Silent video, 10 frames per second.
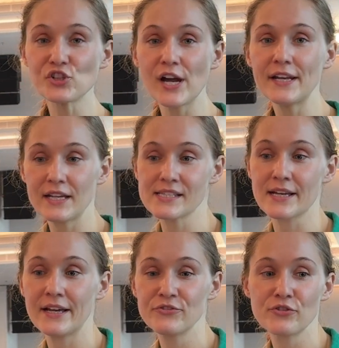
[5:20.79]
China is a
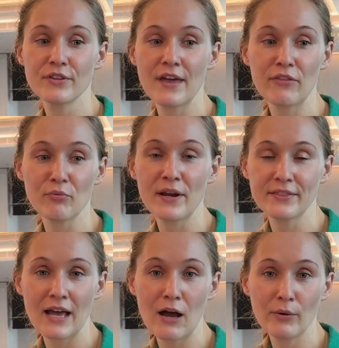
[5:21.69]
country that right
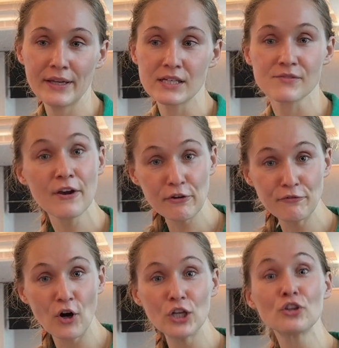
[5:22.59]
now is very
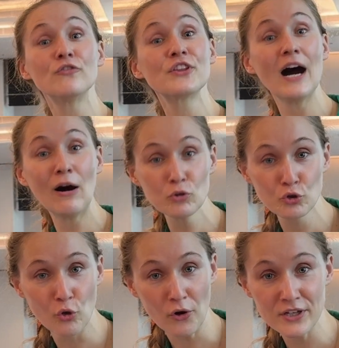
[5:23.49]
fond of the
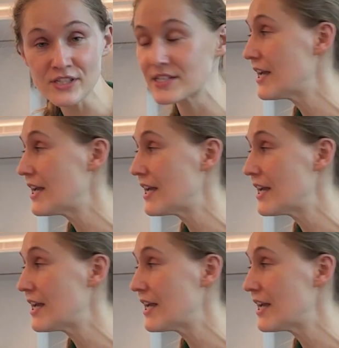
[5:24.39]
outdoors.